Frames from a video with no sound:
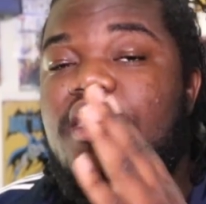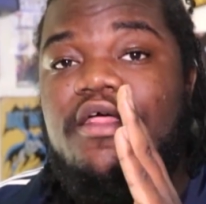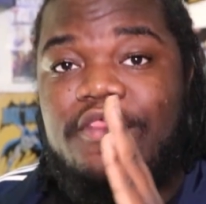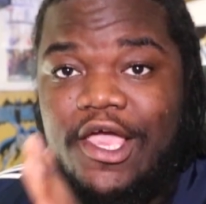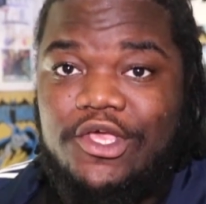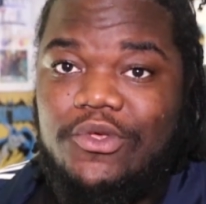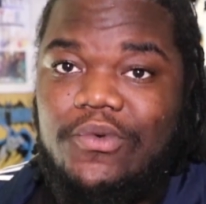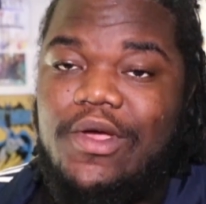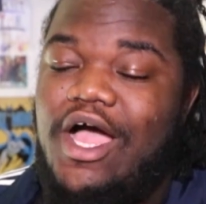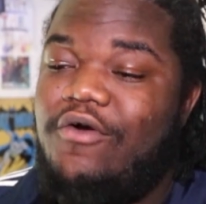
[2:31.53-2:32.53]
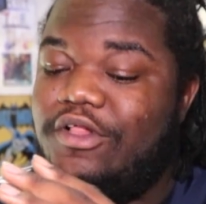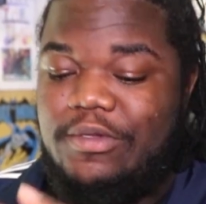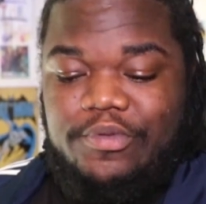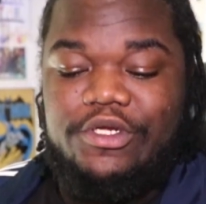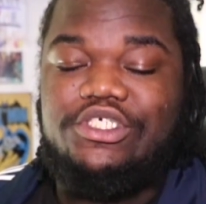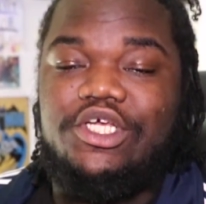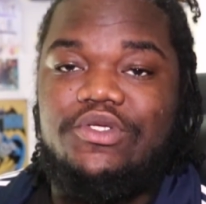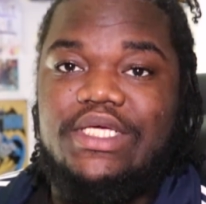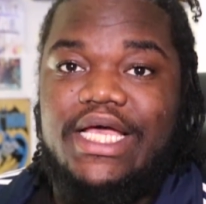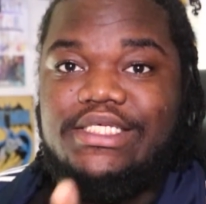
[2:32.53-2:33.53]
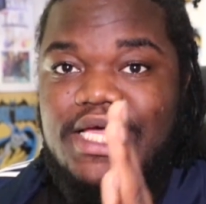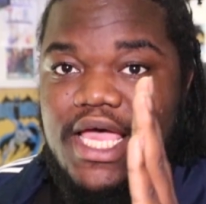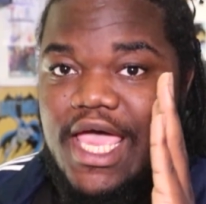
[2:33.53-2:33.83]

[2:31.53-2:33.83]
thank you. I really appreciate you guys.